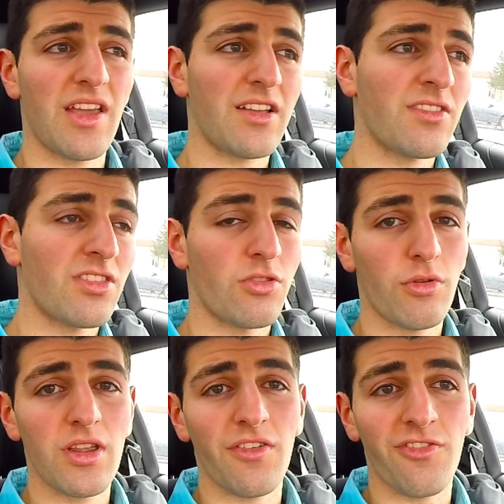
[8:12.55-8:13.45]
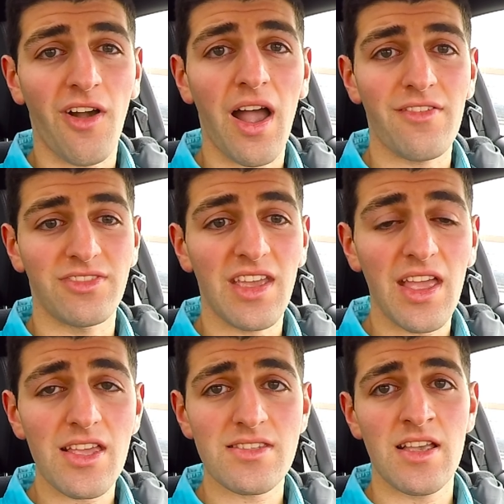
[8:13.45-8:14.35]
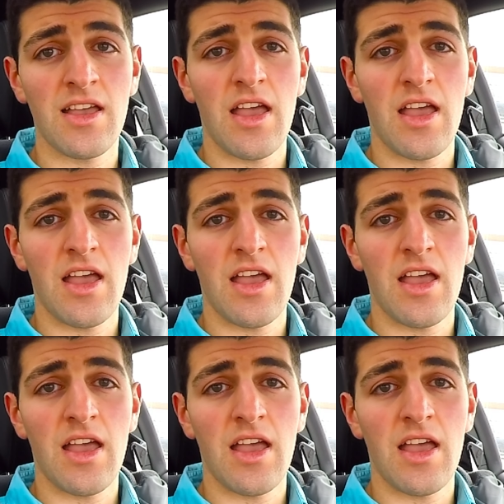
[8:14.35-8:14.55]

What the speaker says: next 3 to 5 days.